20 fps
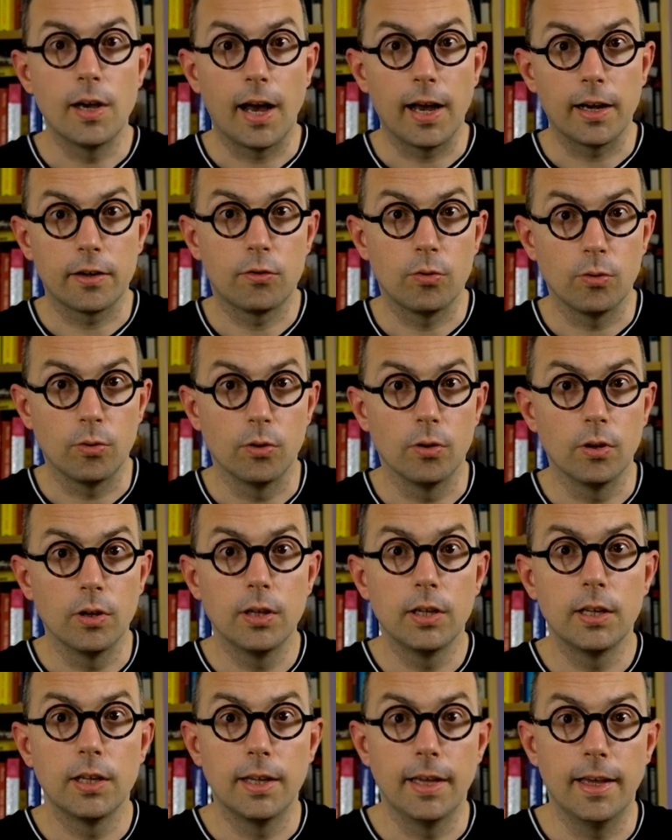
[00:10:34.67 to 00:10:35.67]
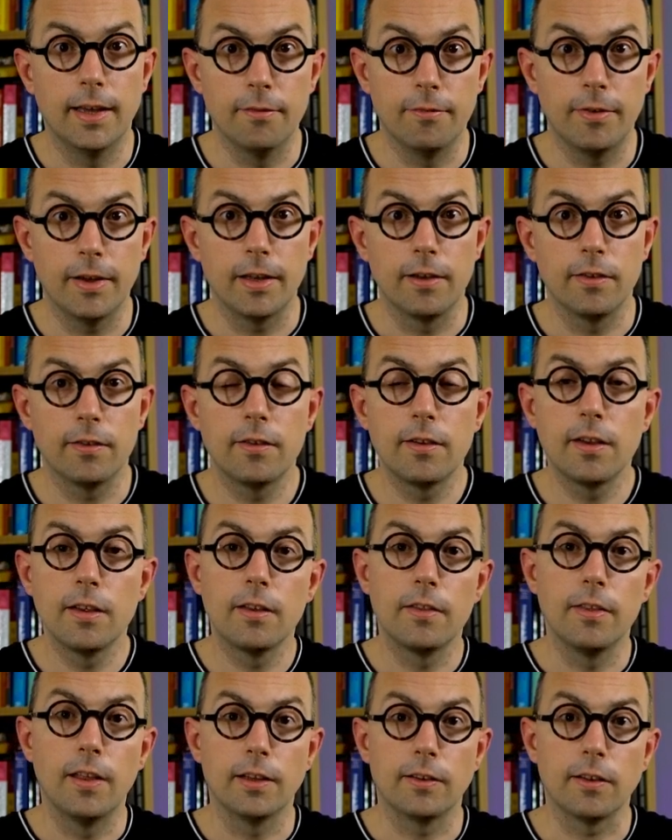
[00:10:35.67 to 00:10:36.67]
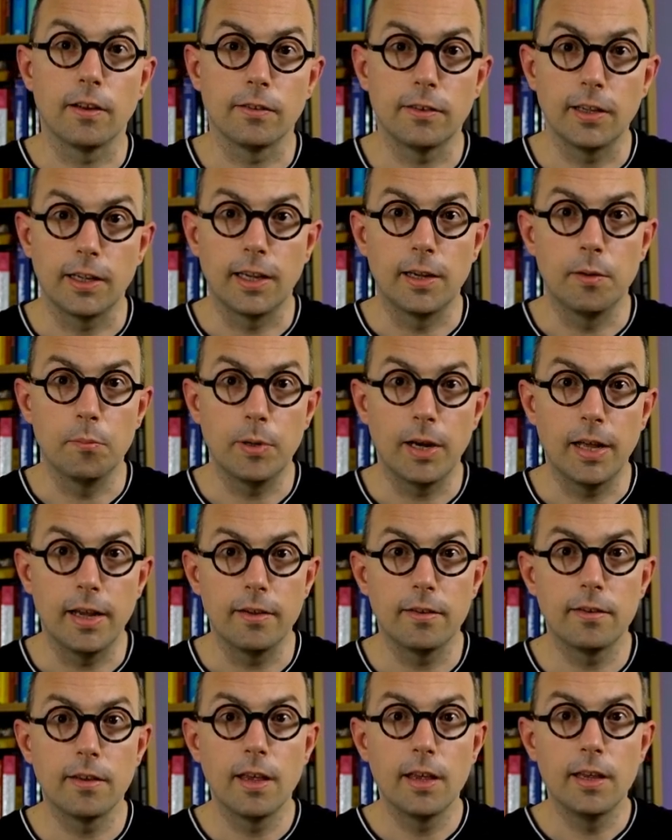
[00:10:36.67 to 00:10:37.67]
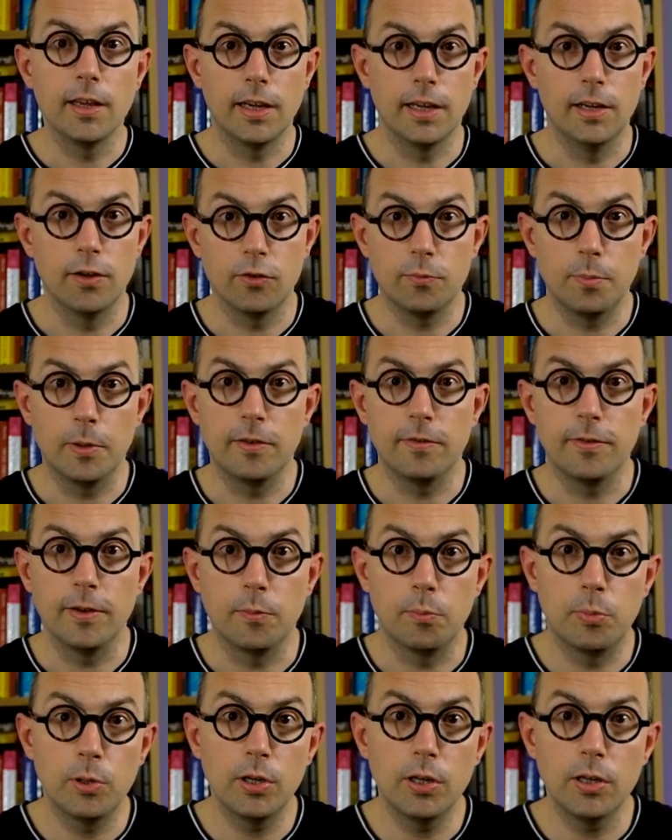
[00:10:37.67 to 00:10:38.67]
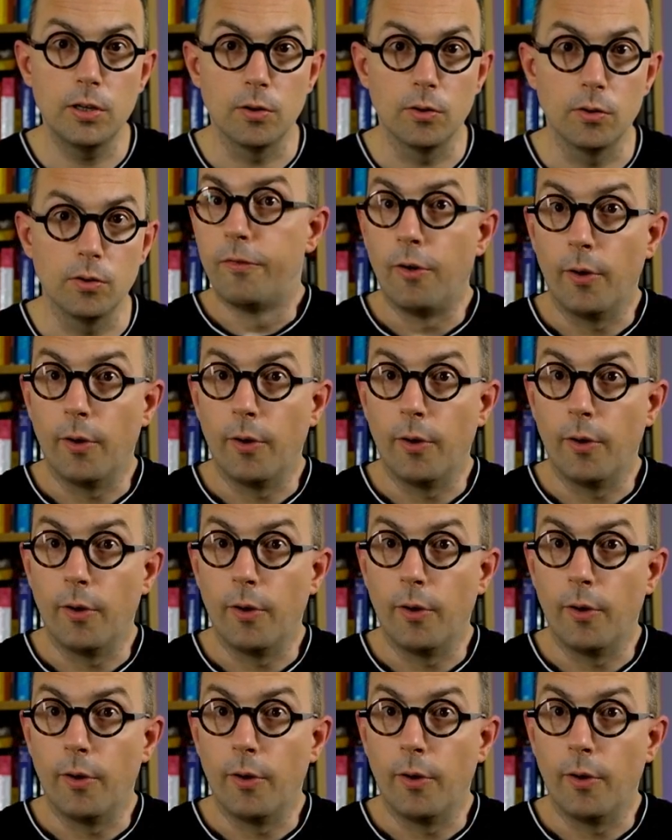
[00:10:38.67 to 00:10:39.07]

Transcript: actual events that are taking place in a specific period.